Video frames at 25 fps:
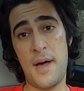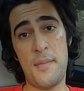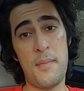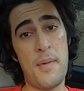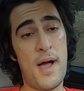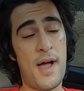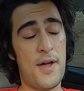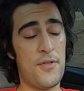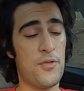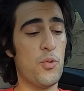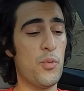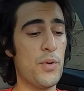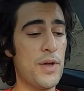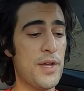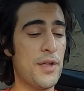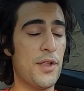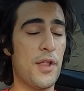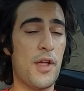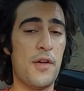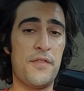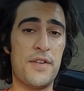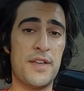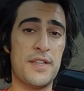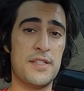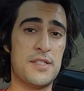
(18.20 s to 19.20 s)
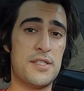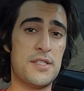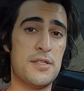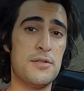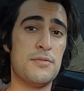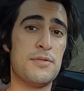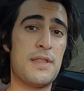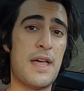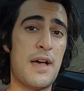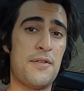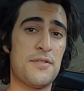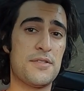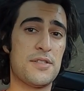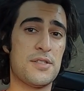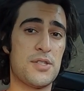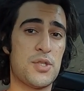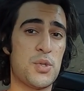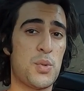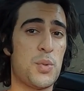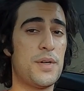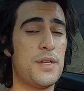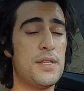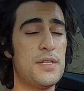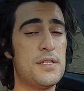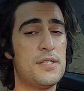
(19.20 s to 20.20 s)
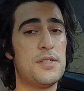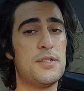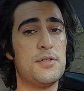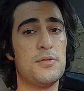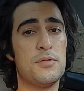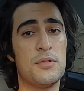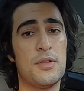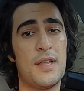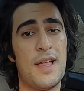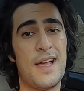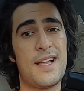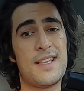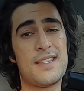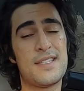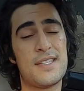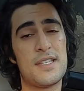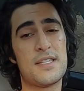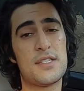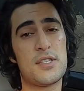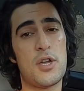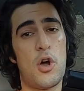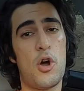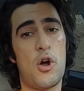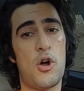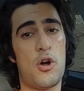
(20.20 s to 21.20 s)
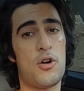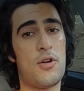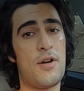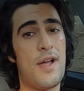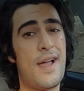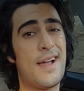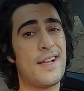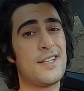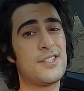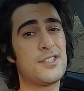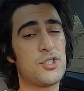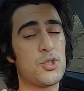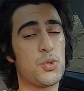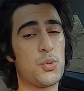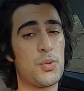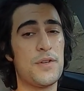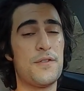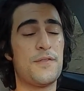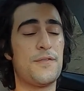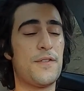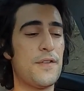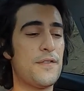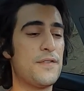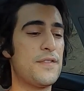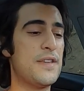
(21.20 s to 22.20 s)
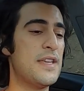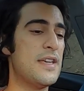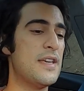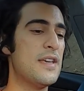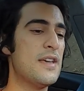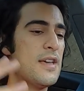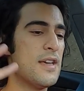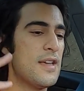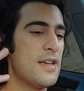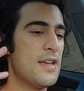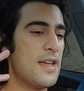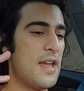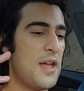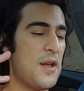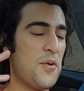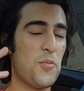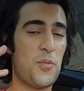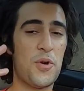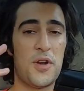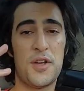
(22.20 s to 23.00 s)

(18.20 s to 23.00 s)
I'm behind the wheel of a 2022 Lexus RX 350, and